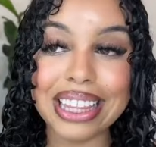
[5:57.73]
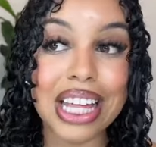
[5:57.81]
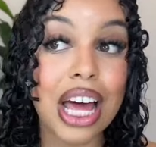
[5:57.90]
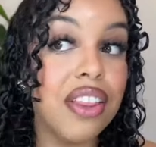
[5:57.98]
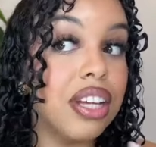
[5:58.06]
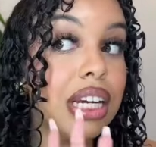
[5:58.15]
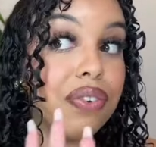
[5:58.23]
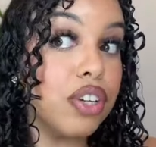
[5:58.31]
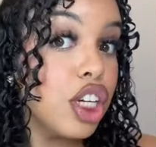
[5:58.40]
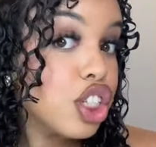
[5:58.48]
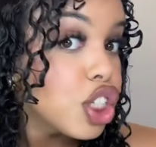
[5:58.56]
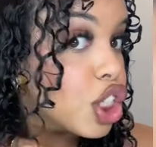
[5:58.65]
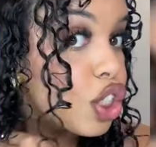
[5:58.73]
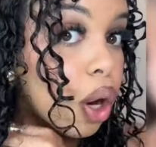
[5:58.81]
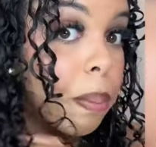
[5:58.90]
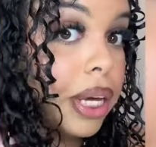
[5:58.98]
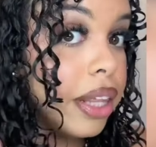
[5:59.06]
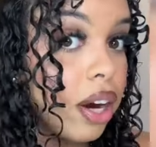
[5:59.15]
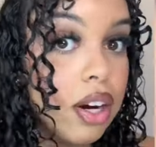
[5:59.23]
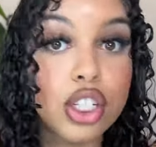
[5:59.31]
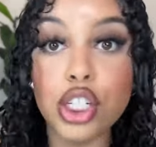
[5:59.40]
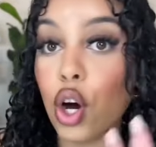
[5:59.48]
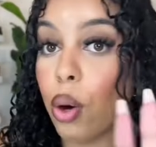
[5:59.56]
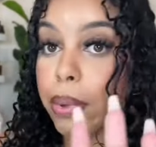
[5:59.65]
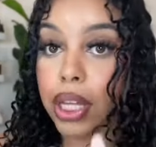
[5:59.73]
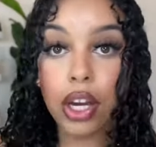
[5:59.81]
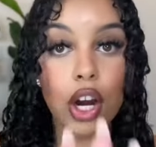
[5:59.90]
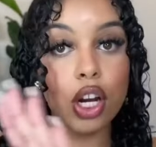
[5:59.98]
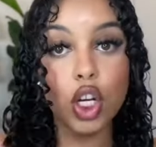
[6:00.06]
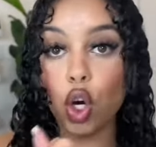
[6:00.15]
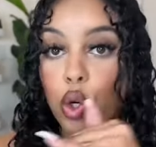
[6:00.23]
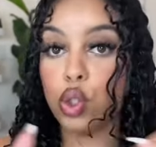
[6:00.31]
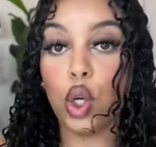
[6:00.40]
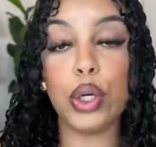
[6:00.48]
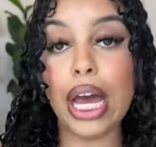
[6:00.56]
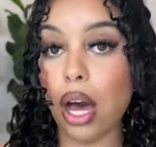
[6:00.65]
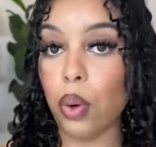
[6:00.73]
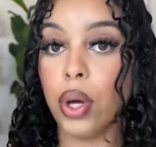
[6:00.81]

The definition, she's gonna be there. She's gonna be there, no doubt.